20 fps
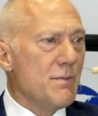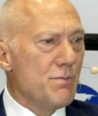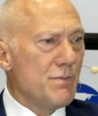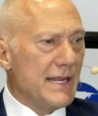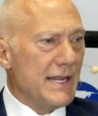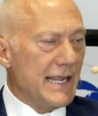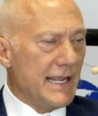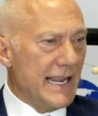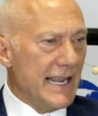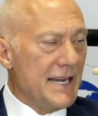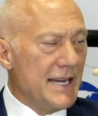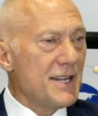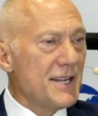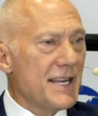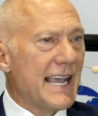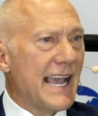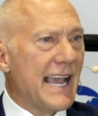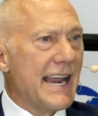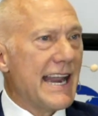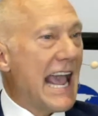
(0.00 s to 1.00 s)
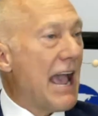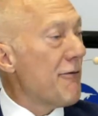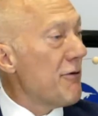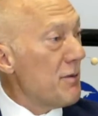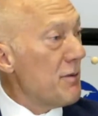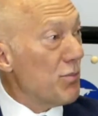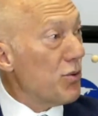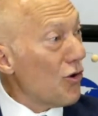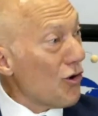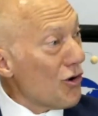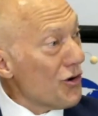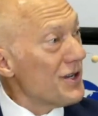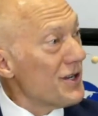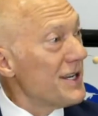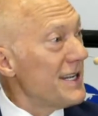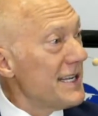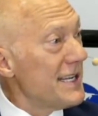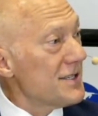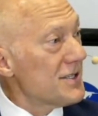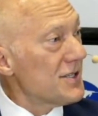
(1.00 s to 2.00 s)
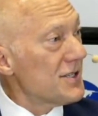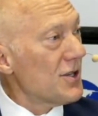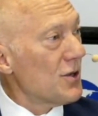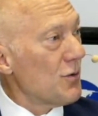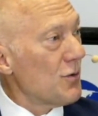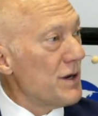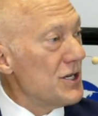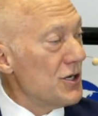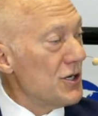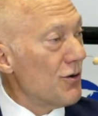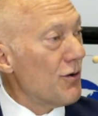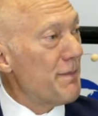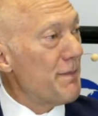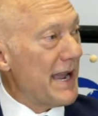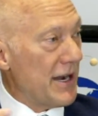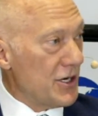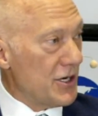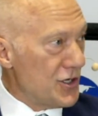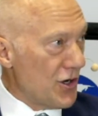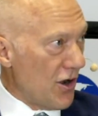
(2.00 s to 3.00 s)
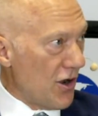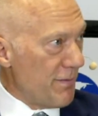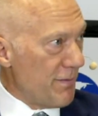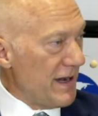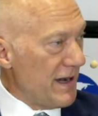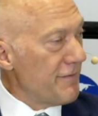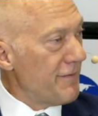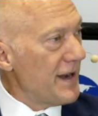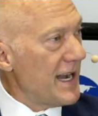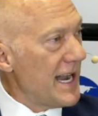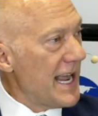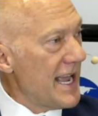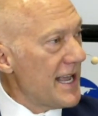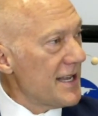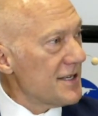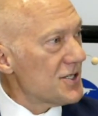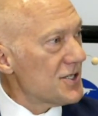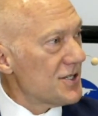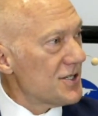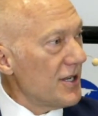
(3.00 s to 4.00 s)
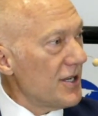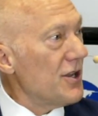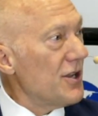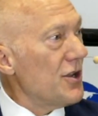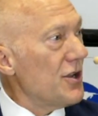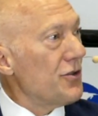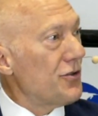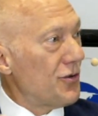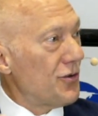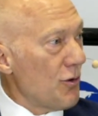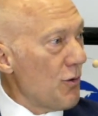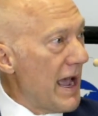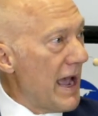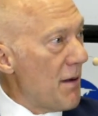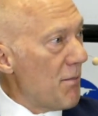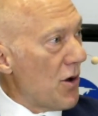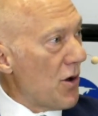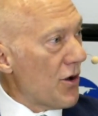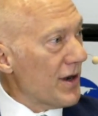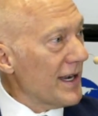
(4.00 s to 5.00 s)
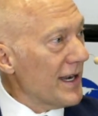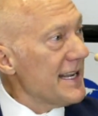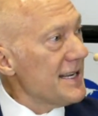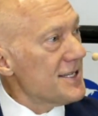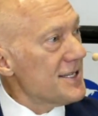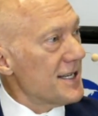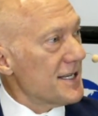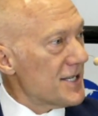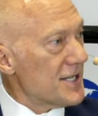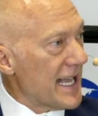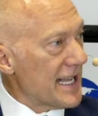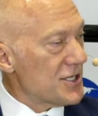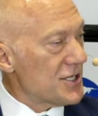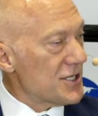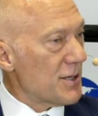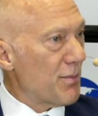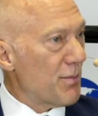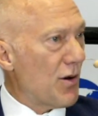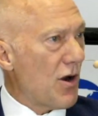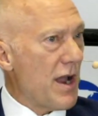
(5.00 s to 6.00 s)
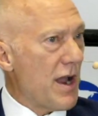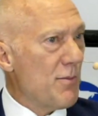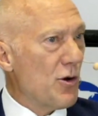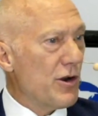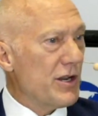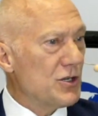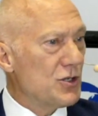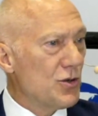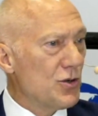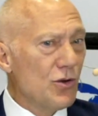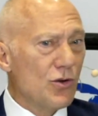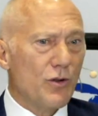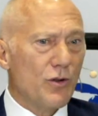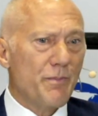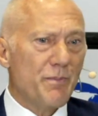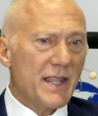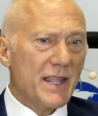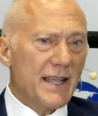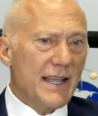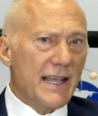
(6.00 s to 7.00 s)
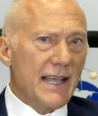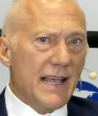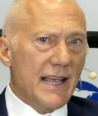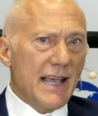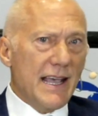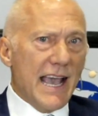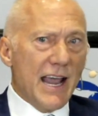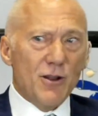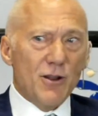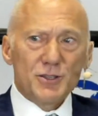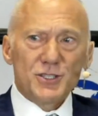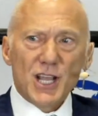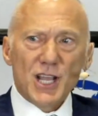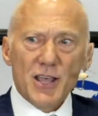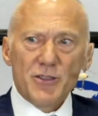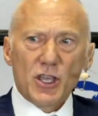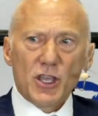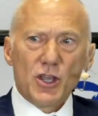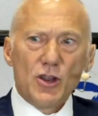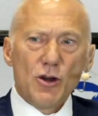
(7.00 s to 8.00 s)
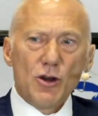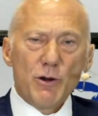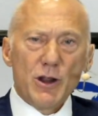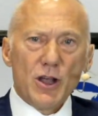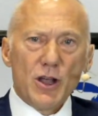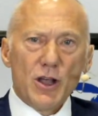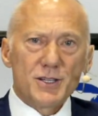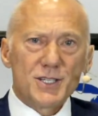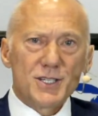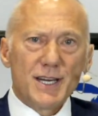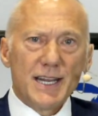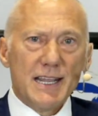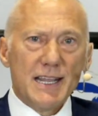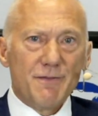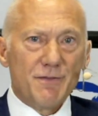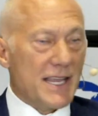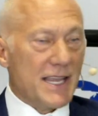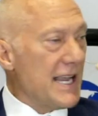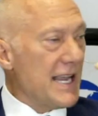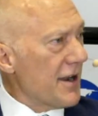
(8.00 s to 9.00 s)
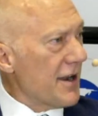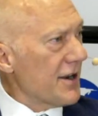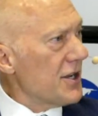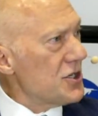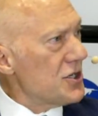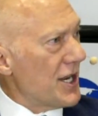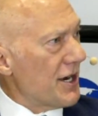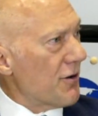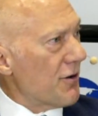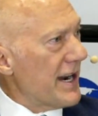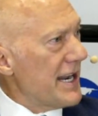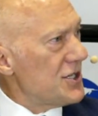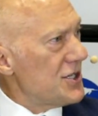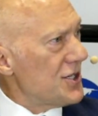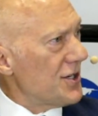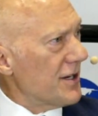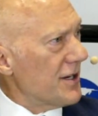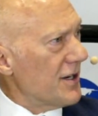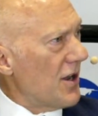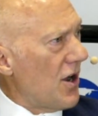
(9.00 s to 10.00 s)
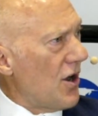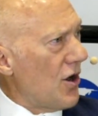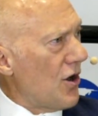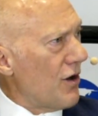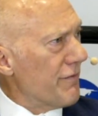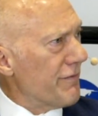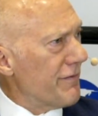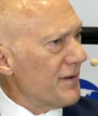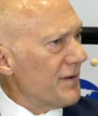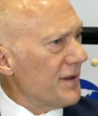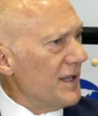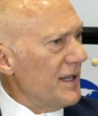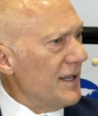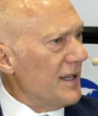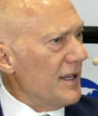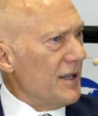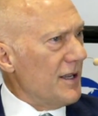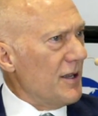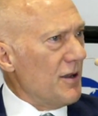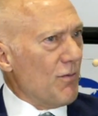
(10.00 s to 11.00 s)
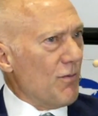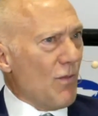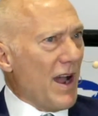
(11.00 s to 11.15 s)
indicate how important it is that we do a better job in finance through our modeling, since that's the primary tool. And also the curiosity of the younger generation of, like,